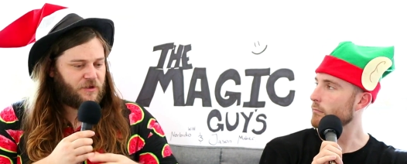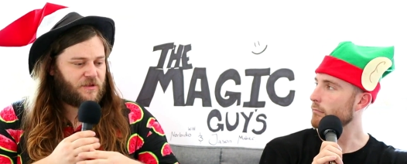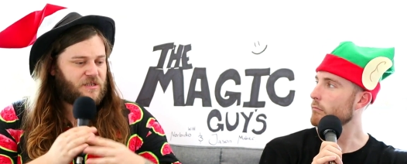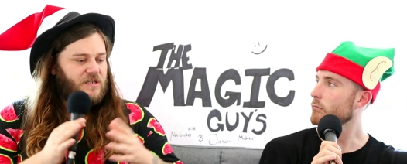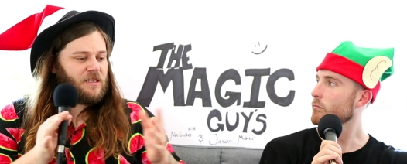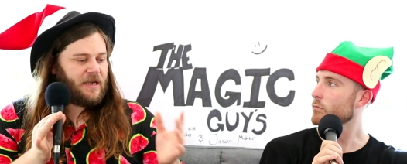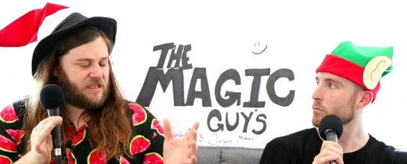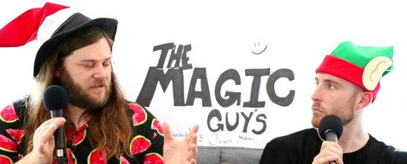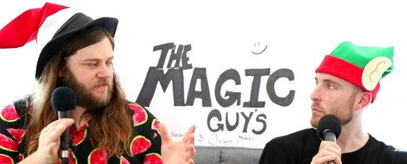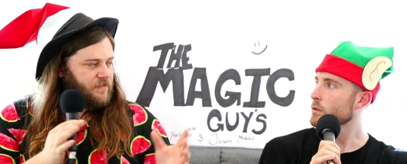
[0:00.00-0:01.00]
Speaker 1: you know, it's a
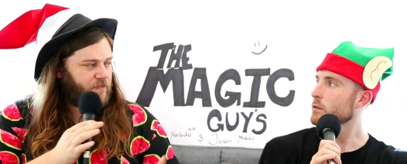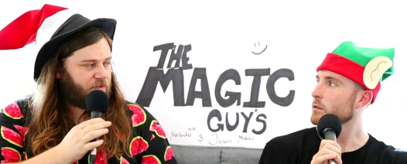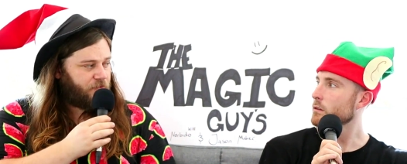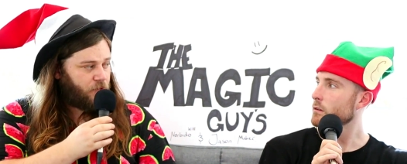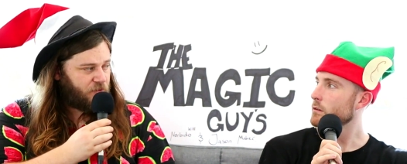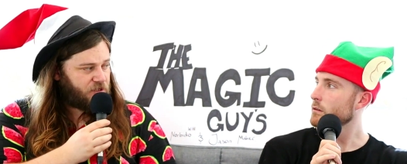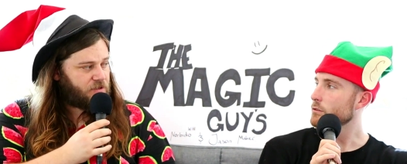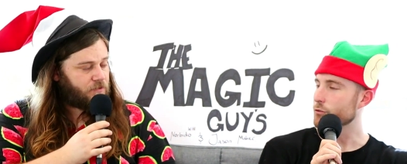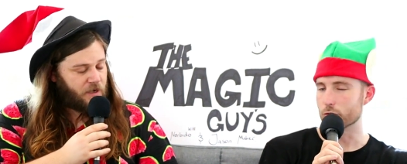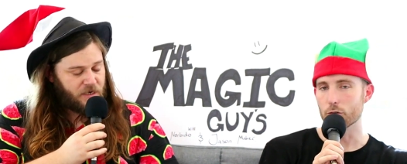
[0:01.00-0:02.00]
collective
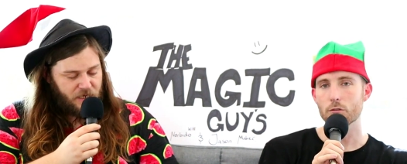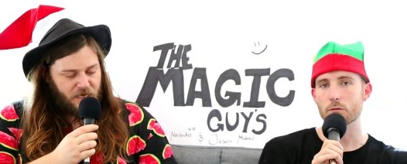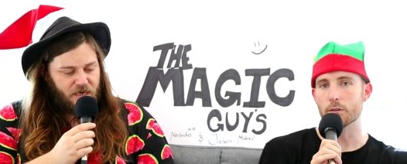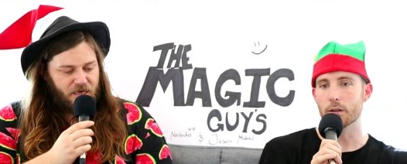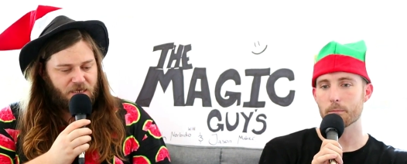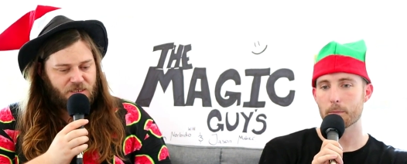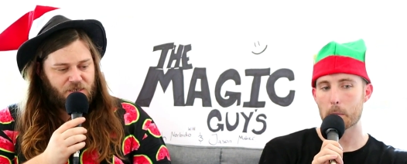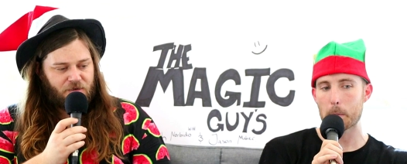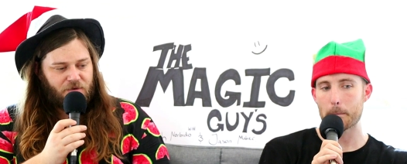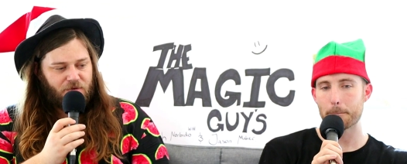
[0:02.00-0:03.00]
performance. True. Right? Yeah. And
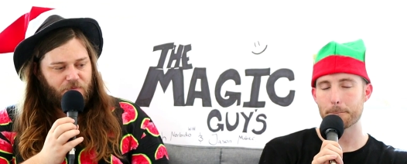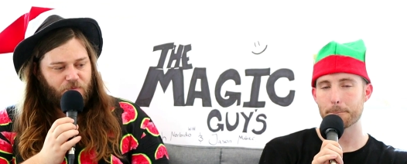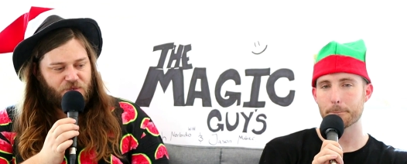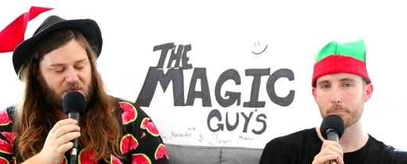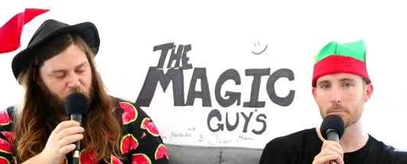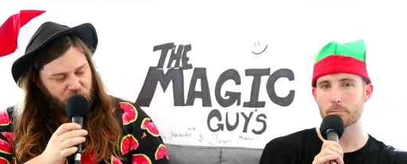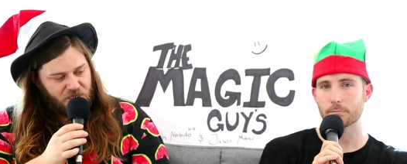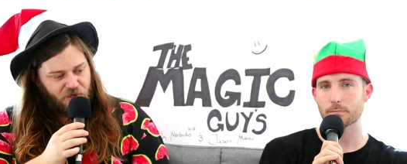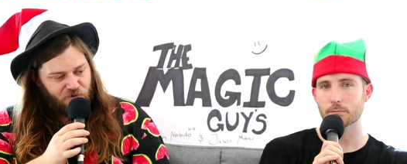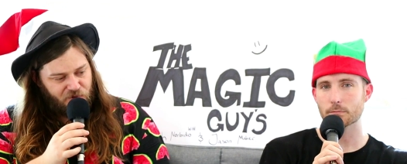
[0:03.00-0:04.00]
so, so what
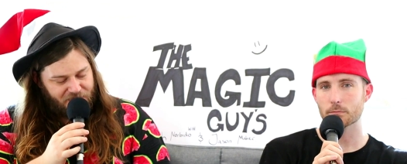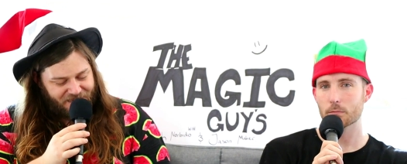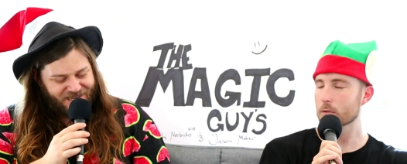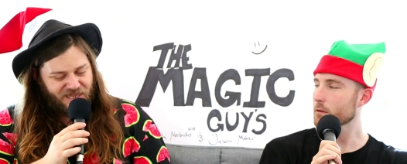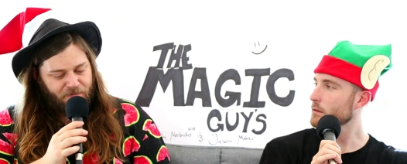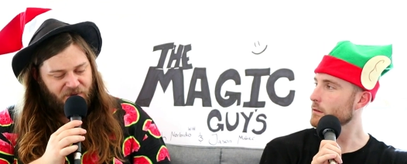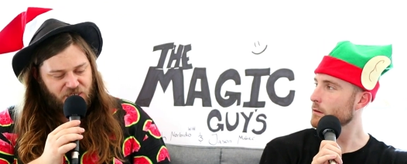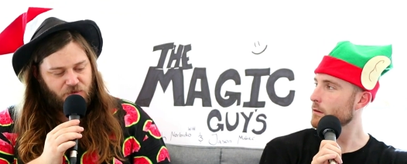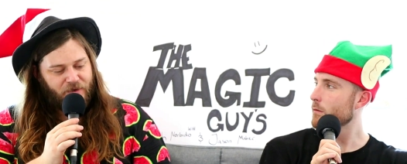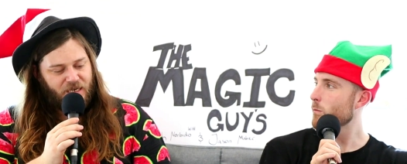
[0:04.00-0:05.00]
do you think the
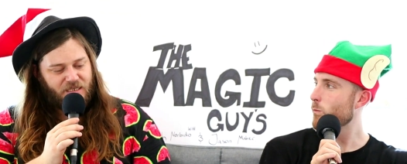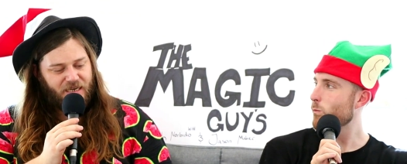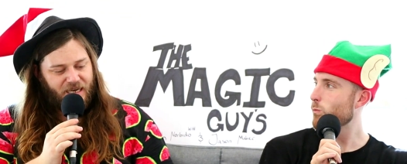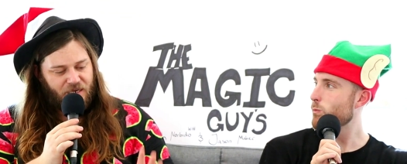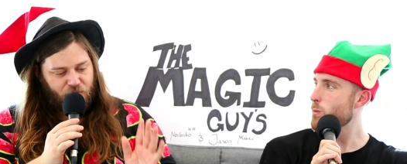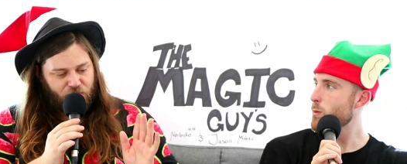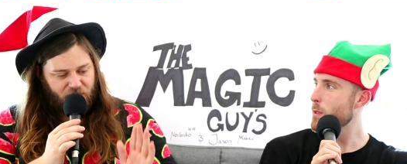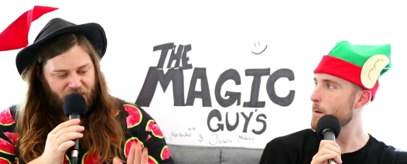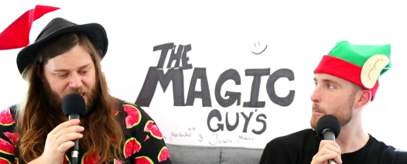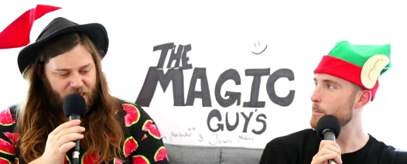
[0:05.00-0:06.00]
best way to
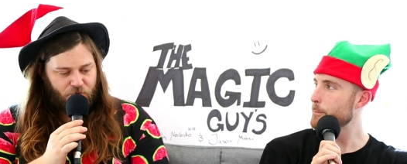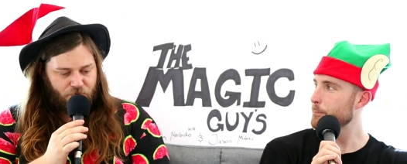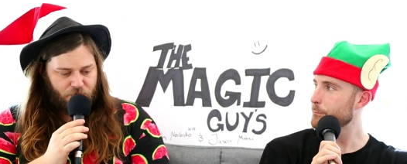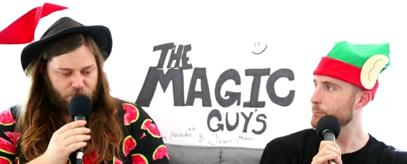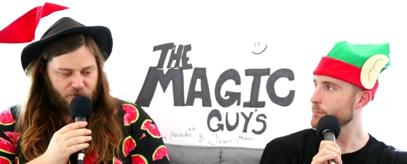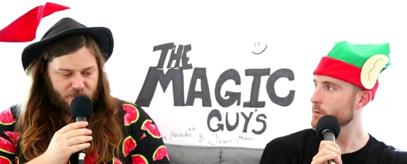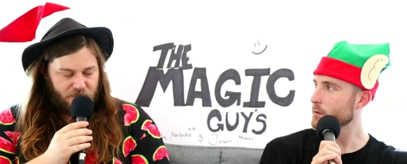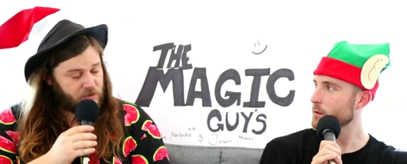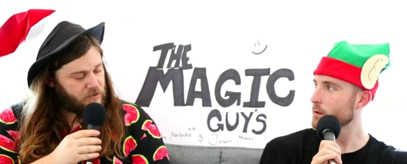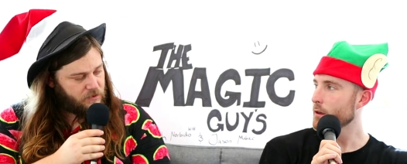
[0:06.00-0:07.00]
handle
Speaker 2: a heckle
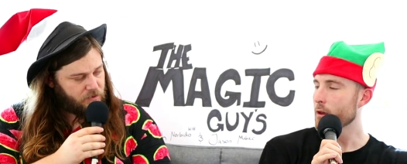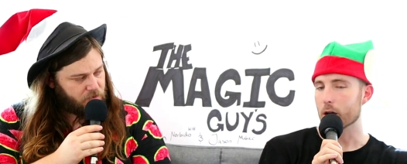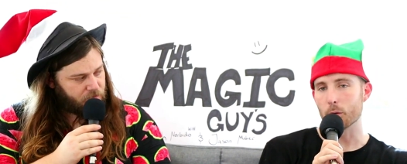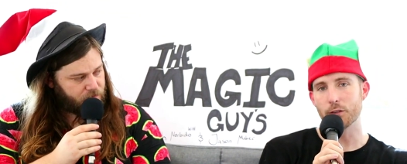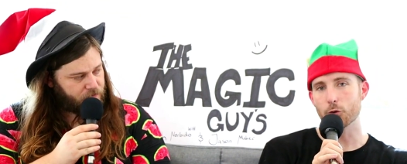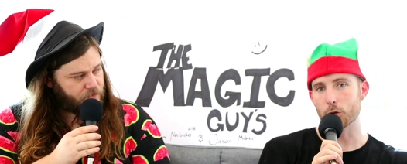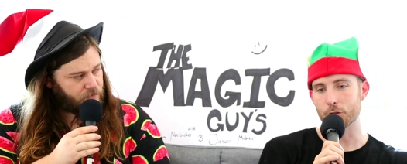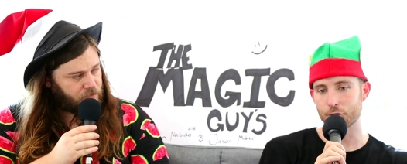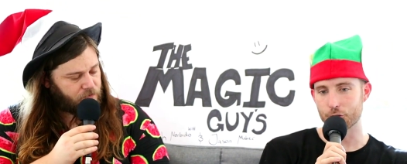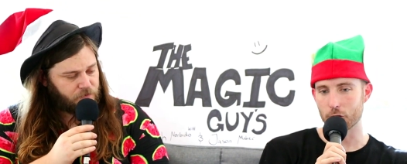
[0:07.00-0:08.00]
is? Are we
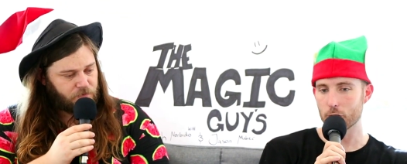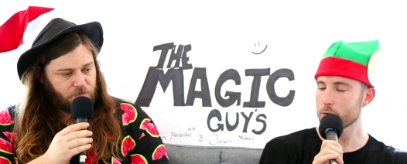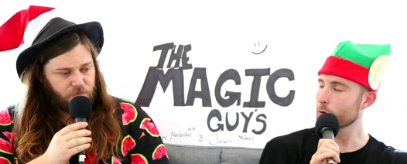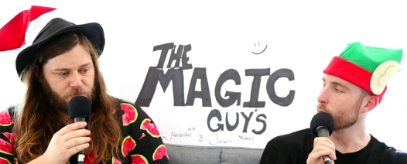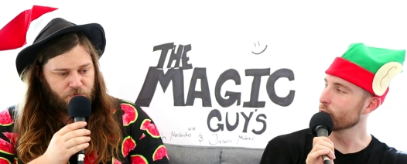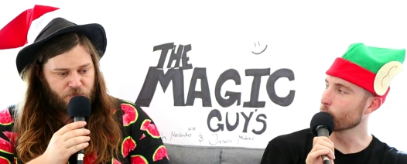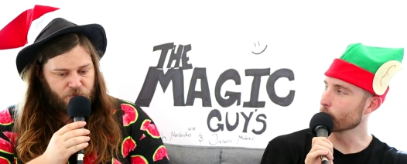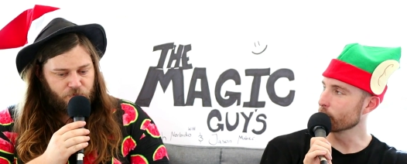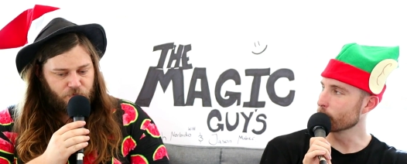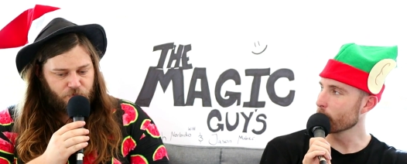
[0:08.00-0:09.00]
talking show or are we
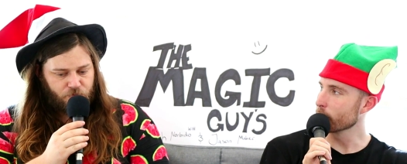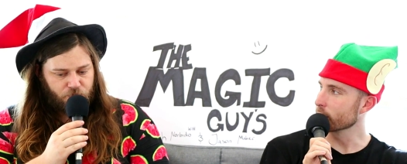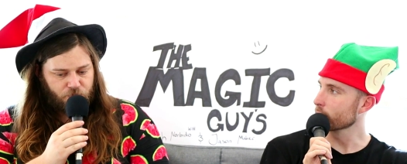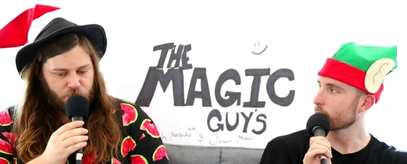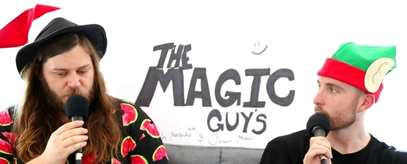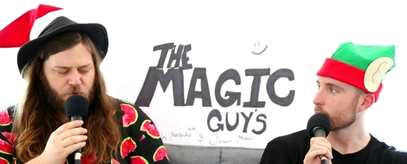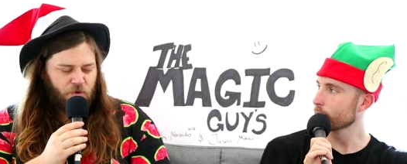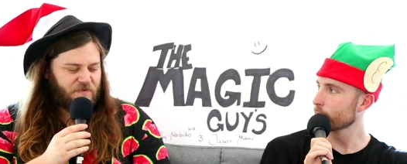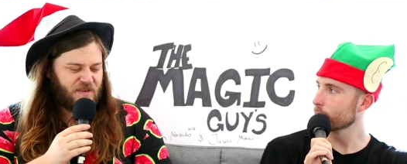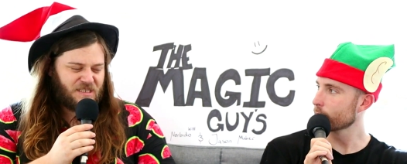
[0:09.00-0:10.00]
talking roving?
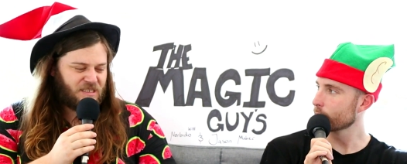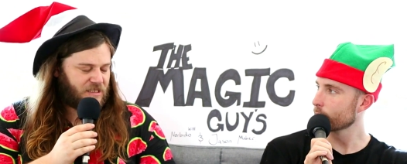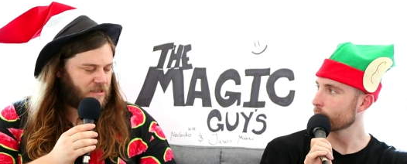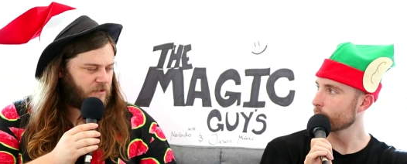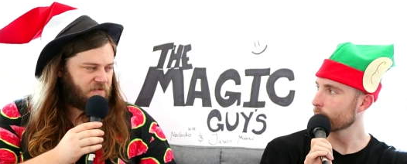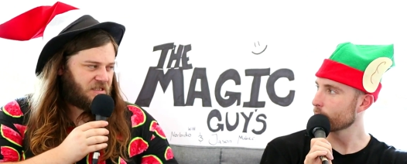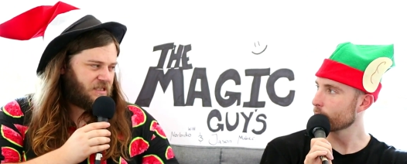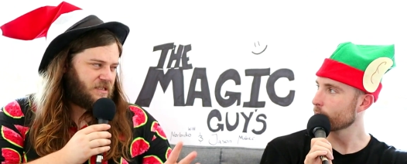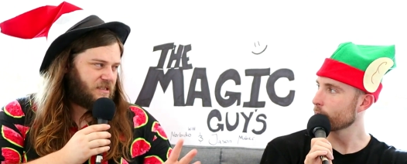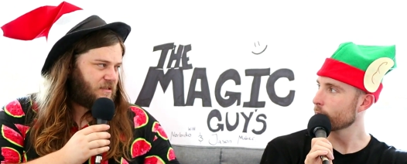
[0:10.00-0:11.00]
Speaker 1: Roving's easy.
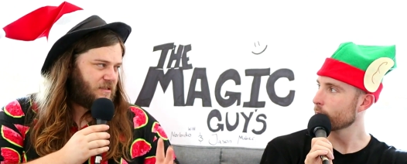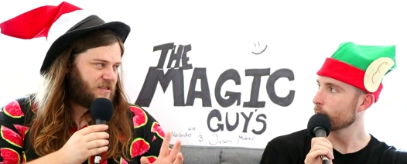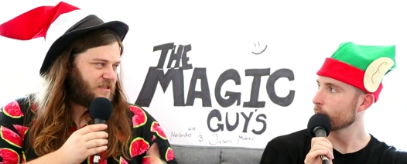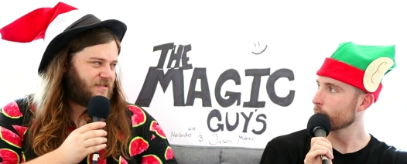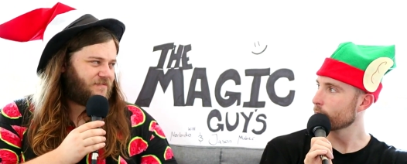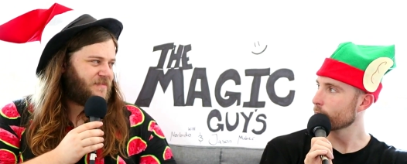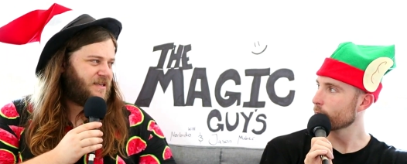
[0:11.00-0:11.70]
Roving's easy. You just